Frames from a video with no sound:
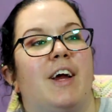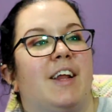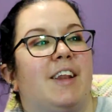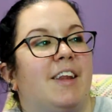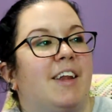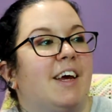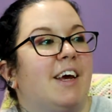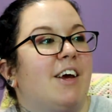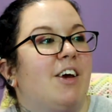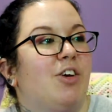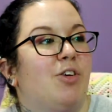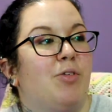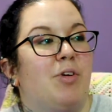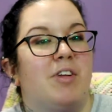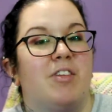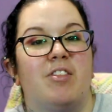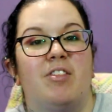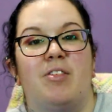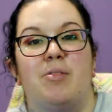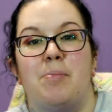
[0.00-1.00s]
and like you
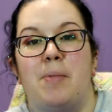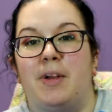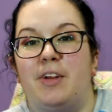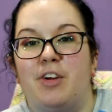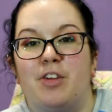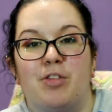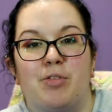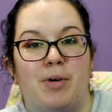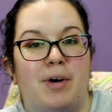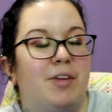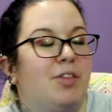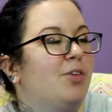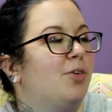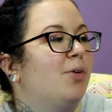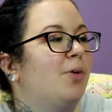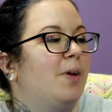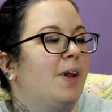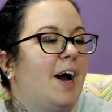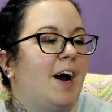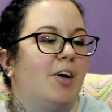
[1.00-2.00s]
can smell it throughout the
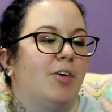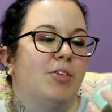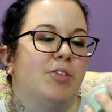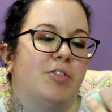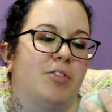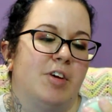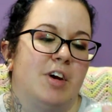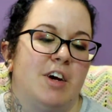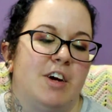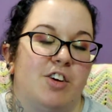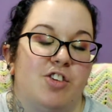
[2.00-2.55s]
whole house